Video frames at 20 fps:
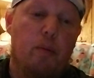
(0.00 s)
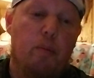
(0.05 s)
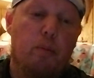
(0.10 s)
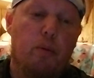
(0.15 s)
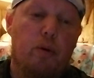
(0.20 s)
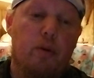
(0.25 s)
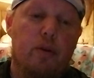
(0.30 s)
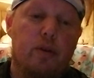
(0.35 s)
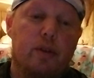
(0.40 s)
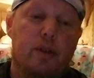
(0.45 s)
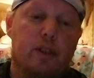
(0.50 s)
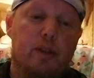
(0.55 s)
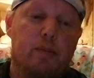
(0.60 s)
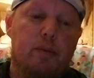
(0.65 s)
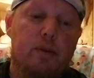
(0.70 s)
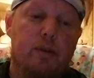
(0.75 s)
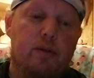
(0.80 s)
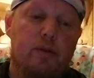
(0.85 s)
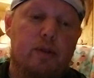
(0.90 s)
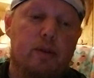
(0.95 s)
more than 6
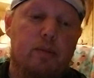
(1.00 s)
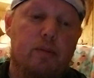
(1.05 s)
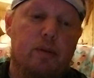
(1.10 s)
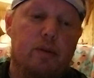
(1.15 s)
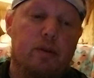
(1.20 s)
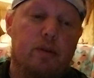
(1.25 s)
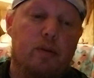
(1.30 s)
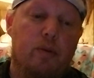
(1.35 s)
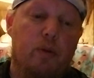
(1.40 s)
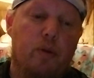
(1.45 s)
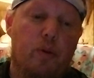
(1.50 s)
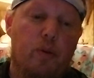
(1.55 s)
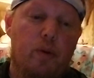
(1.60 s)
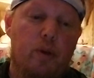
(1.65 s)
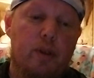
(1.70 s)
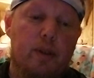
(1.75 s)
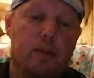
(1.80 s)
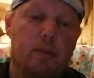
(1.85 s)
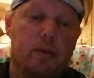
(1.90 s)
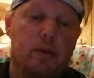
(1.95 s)
months of symptoms, with 3
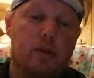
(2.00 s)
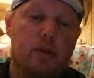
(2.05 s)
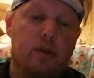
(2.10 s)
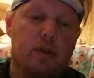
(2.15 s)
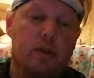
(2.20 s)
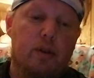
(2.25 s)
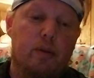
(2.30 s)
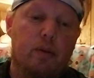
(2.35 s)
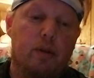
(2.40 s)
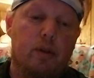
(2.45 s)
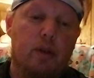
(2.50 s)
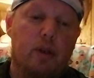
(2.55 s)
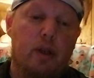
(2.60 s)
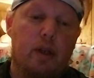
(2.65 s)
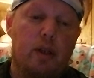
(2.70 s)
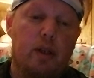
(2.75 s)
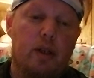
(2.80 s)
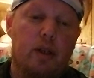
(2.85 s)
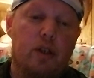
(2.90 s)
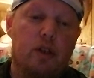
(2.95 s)
symptoms considered with
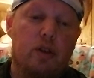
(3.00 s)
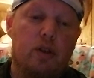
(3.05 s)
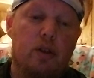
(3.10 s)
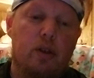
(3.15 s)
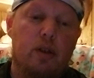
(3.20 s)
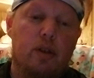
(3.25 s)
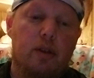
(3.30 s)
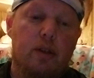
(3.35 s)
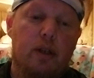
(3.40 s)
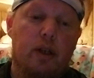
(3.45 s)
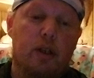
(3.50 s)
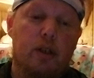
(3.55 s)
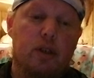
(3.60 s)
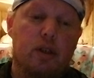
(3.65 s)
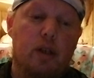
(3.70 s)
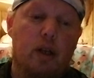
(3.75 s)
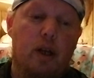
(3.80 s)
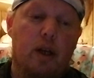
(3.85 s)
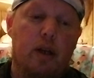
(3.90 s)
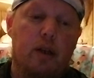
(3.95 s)

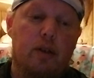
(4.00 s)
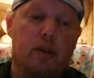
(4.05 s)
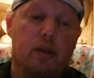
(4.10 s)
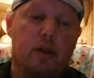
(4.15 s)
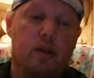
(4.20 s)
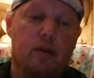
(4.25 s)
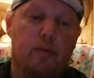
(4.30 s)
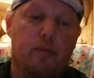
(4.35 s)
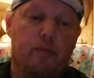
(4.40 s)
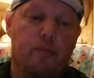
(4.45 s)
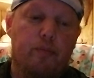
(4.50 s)
ADHD/IT.